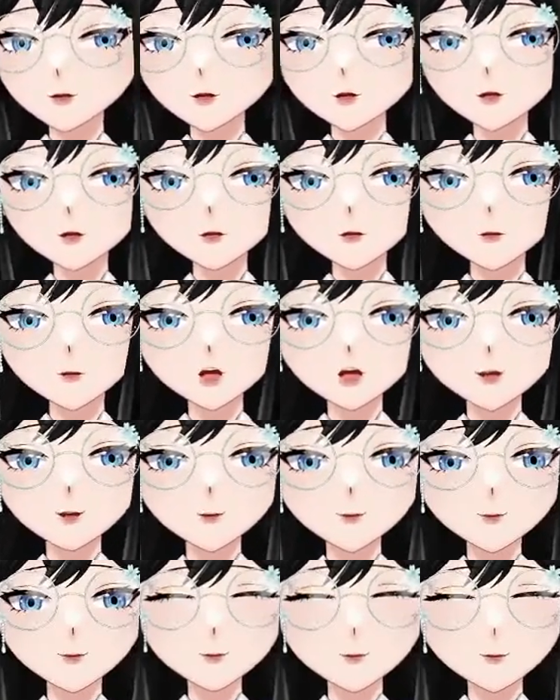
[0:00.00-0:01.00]
when
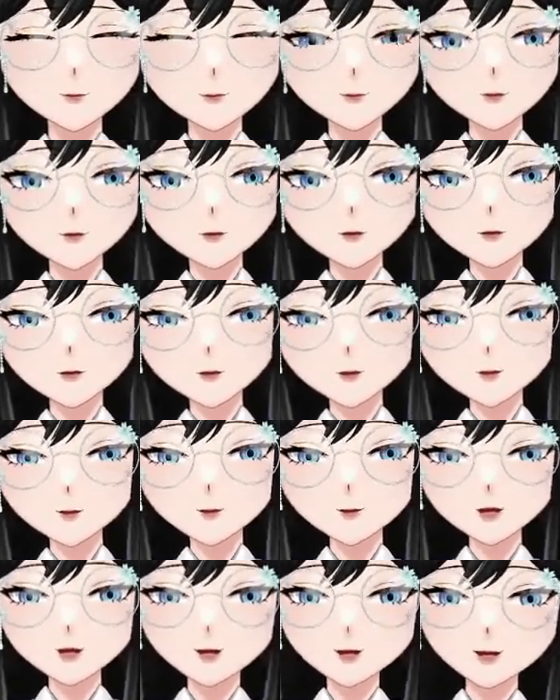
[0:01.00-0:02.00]

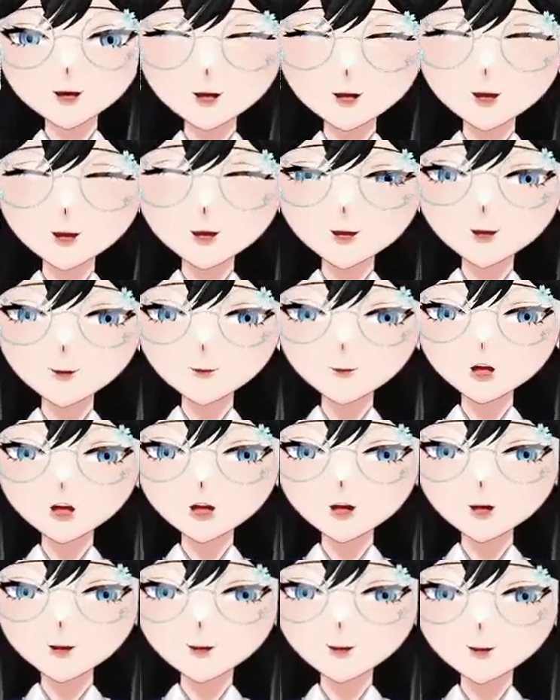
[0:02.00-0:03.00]
a ligand
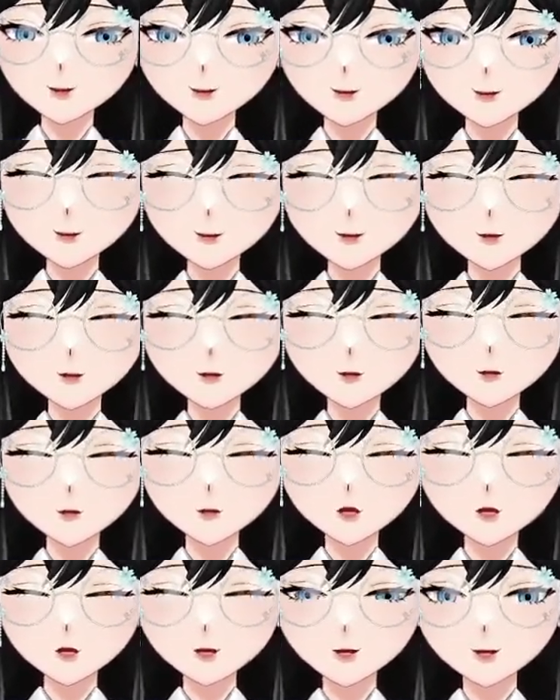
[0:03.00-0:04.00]
binds to a
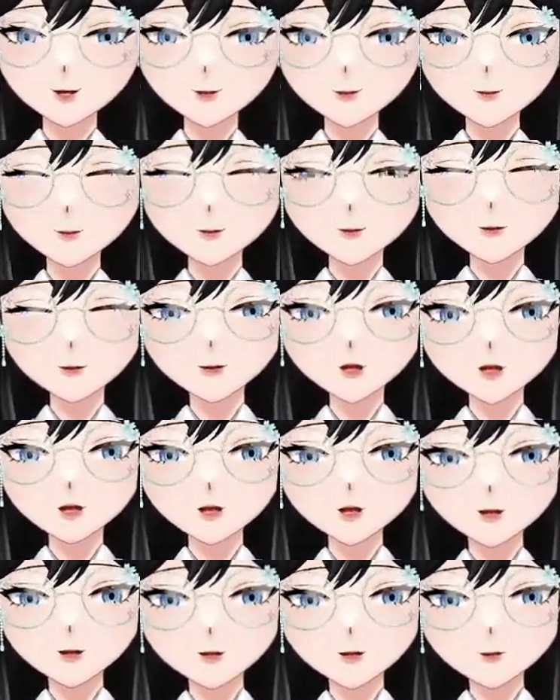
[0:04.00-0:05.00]
receptor
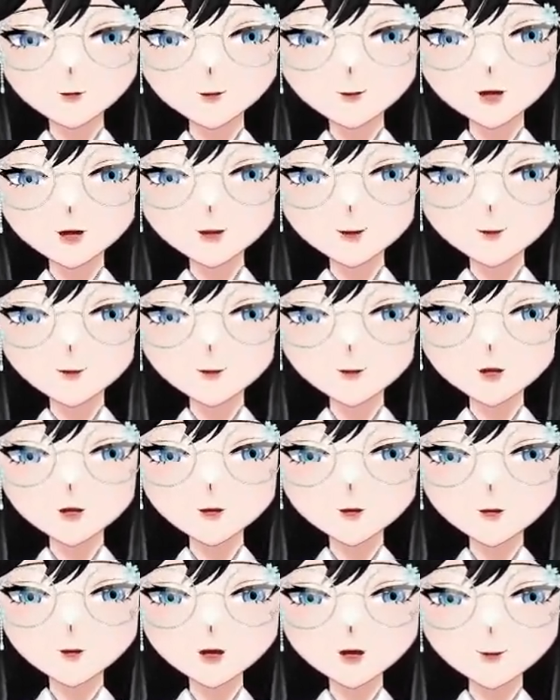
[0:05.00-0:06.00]
in the plasma
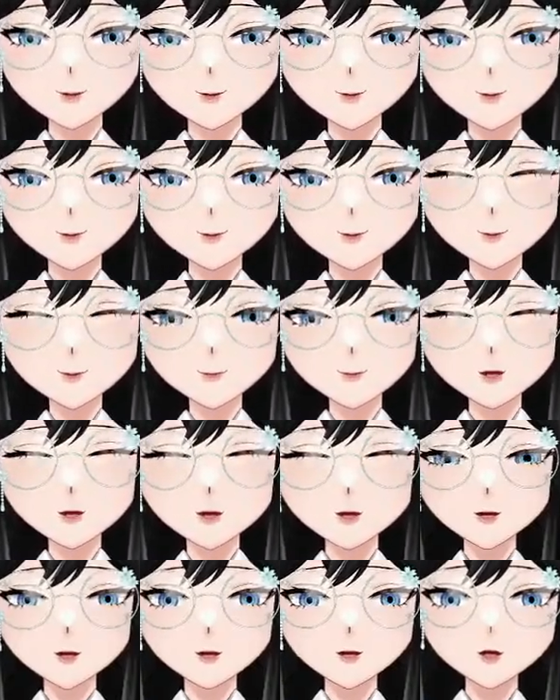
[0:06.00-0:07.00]
membrane,
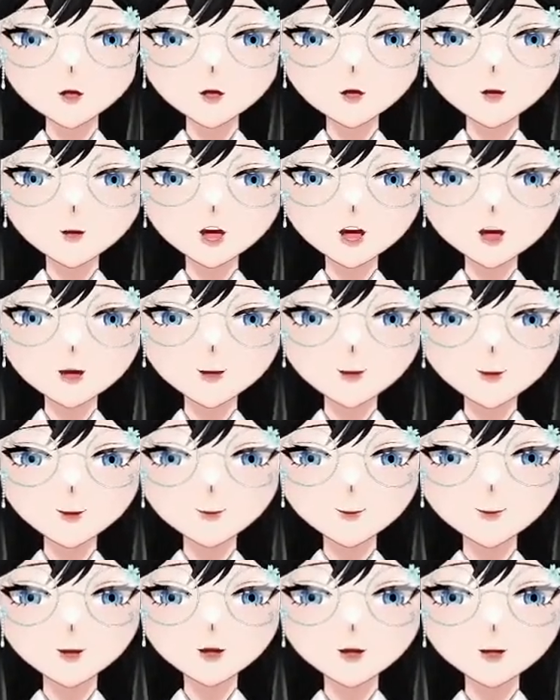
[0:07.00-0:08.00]
it would
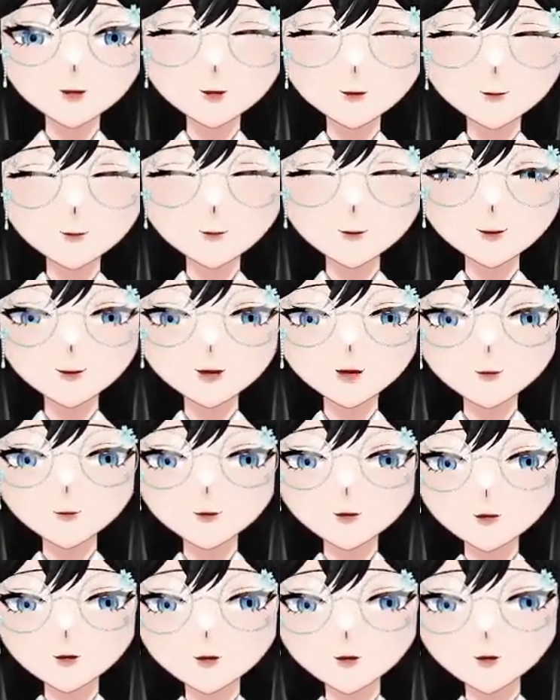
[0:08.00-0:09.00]
activate the
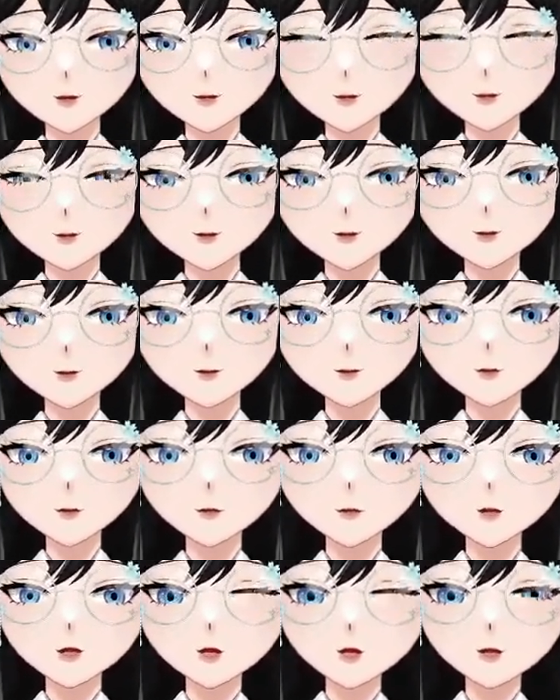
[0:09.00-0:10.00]
receptor,
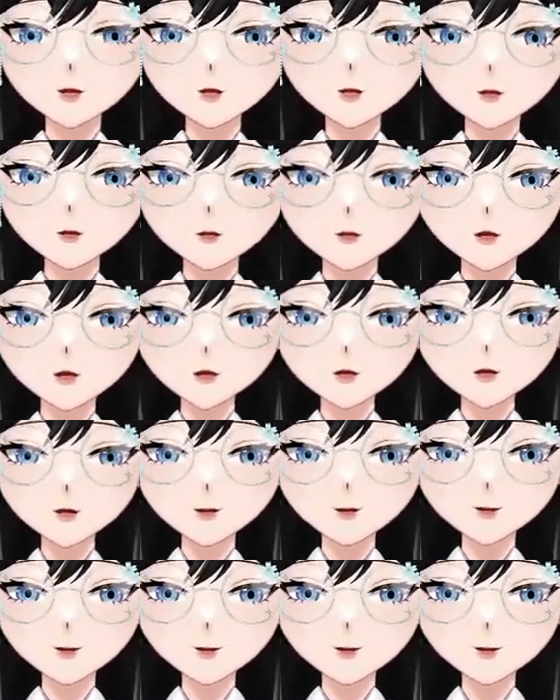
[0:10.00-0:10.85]
which would